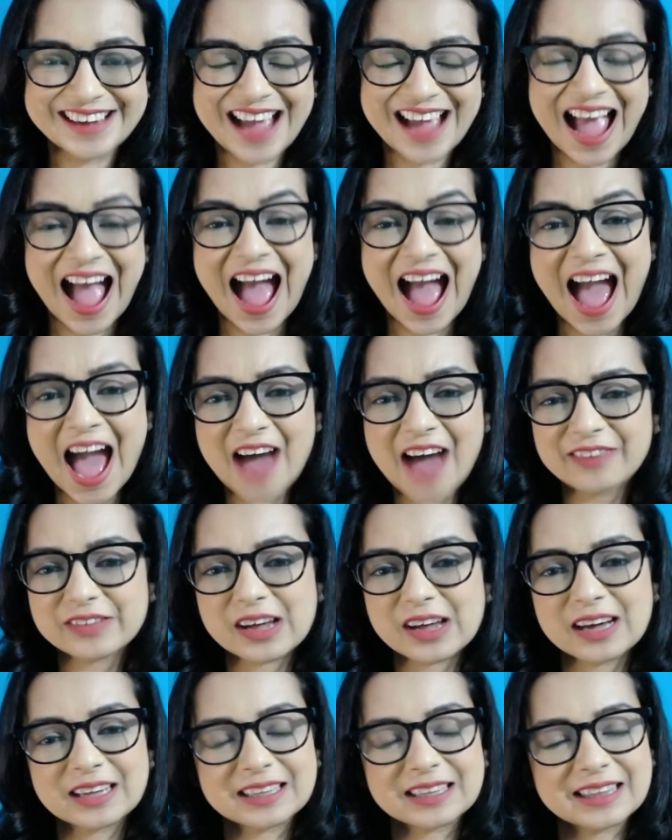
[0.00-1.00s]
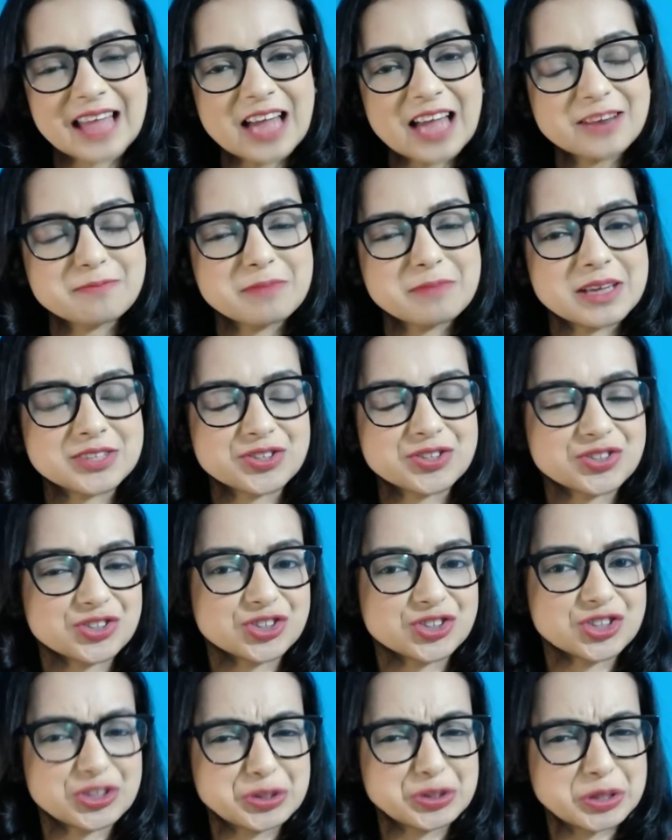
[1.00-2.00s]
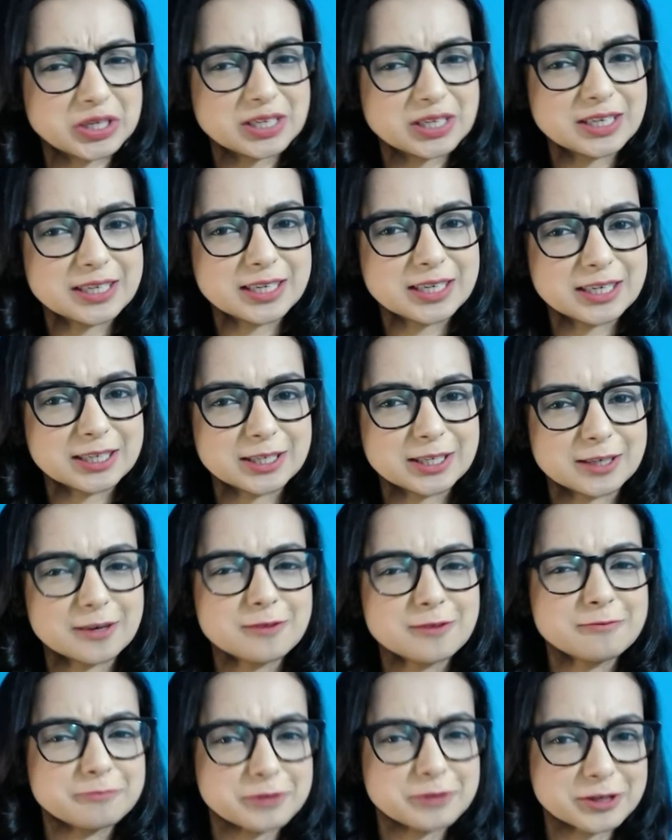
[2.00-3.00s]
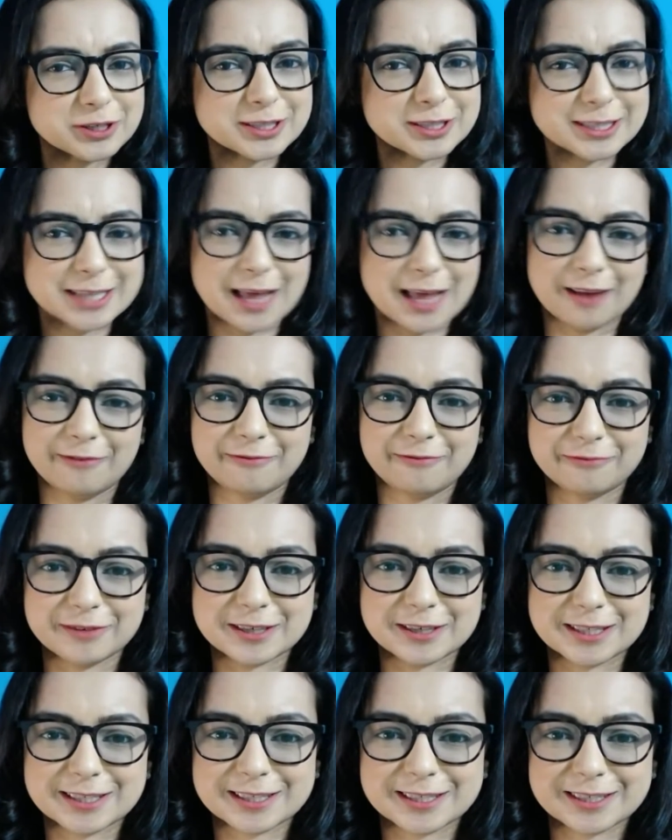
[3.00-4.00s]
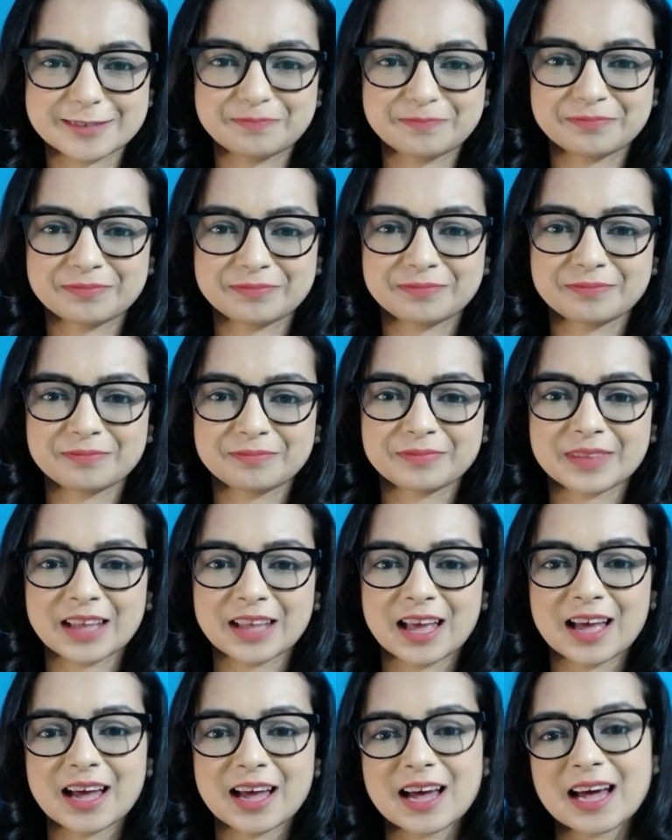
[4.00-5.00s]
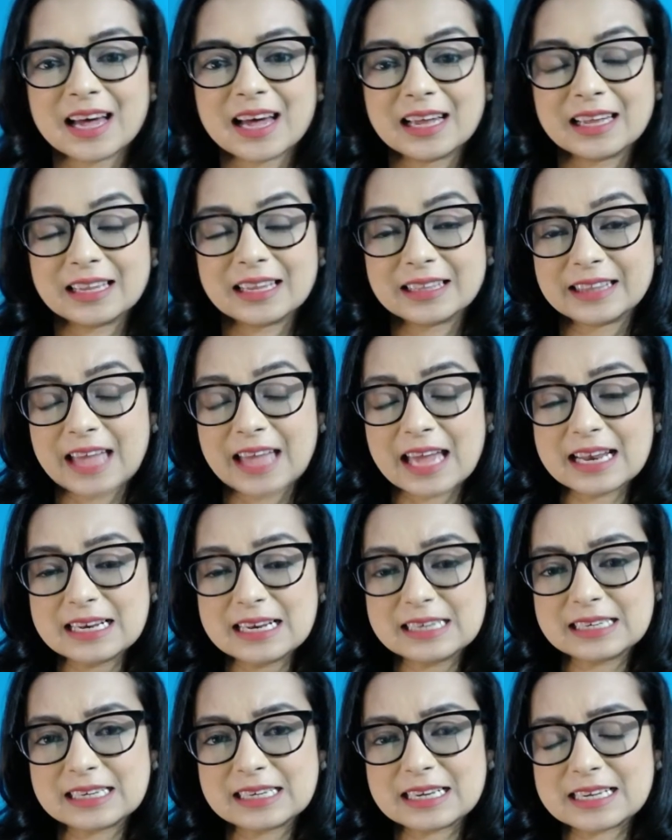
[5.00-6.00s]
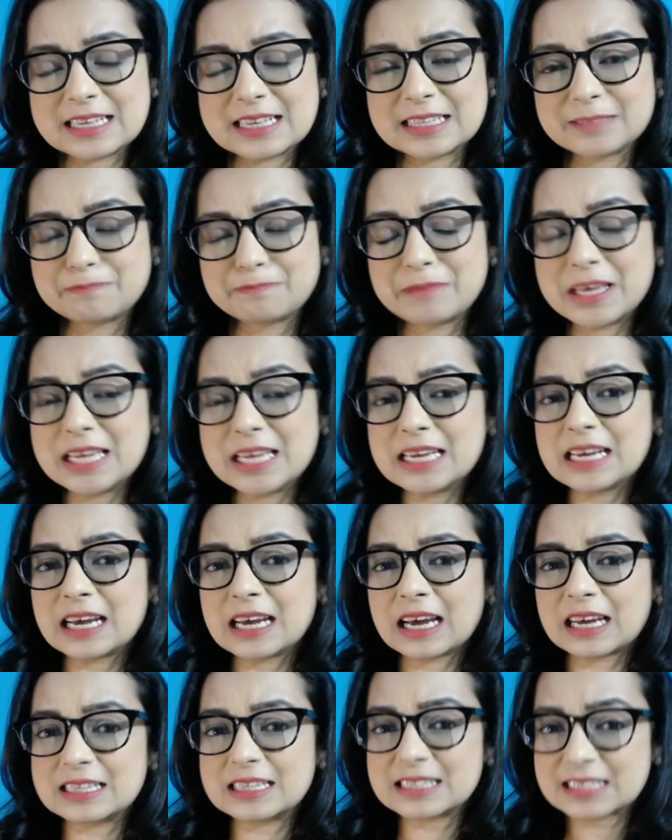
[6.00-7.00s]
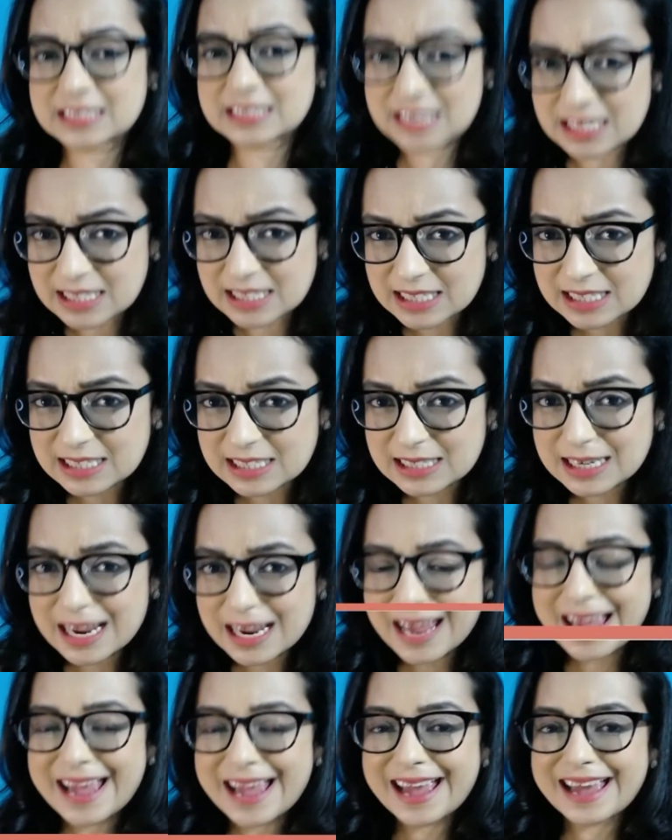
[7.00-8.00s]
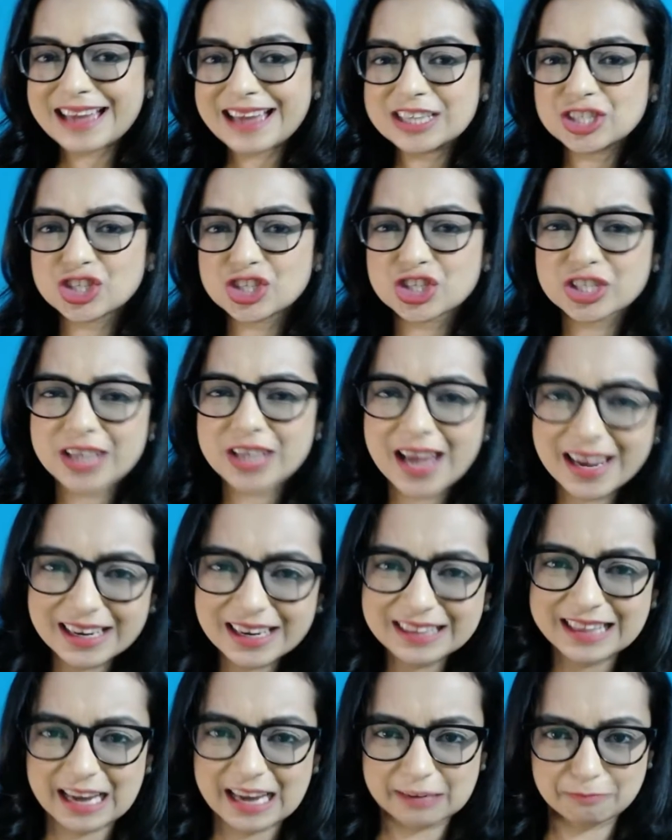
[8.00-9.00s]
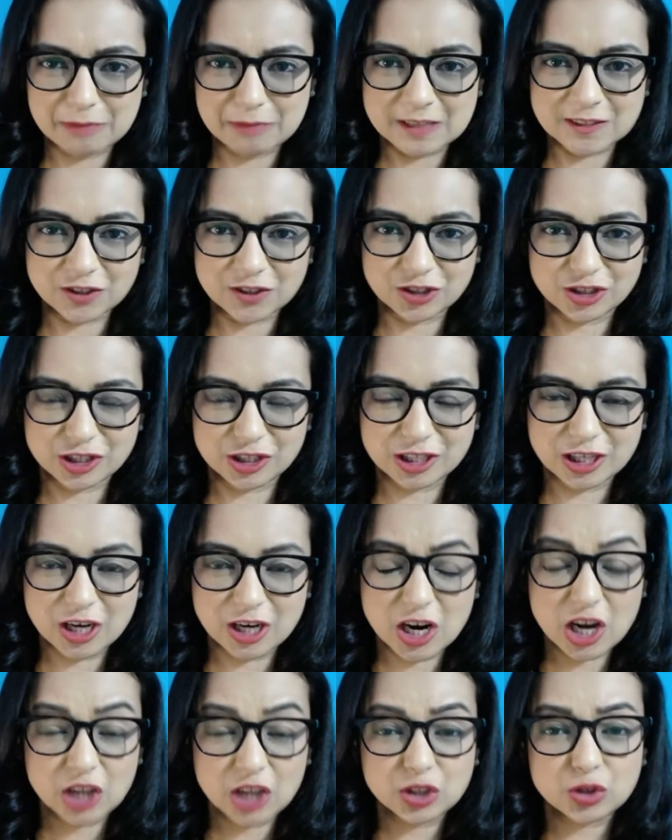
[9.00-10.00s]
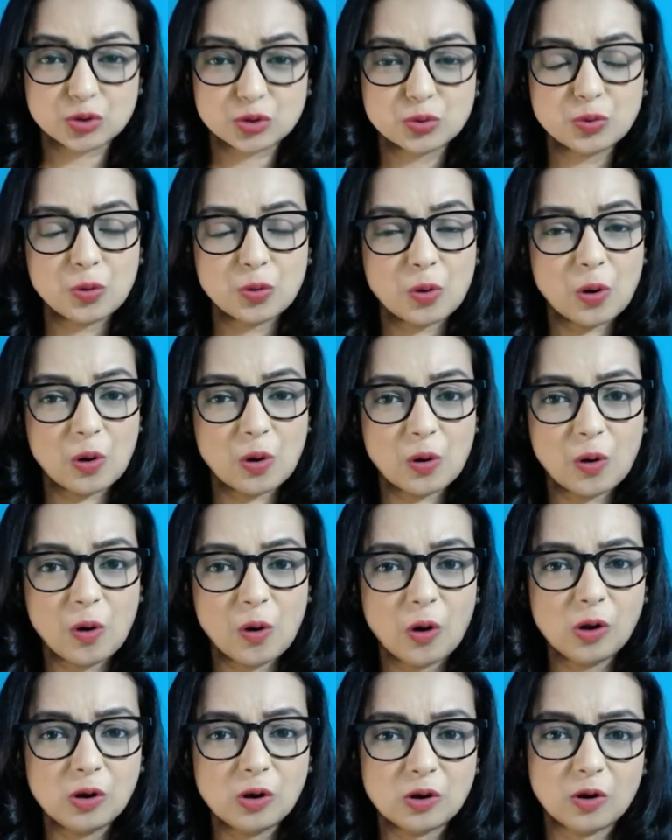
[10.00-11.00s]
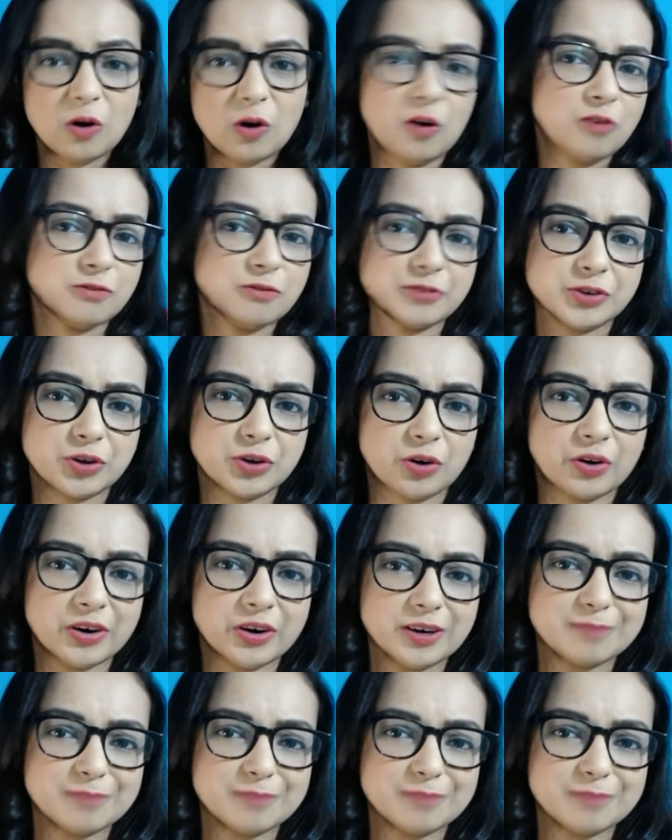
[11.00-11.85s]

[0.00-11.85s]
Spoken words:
Have that message really clear for yourself first. Then is being consistent in sharing that message through all of your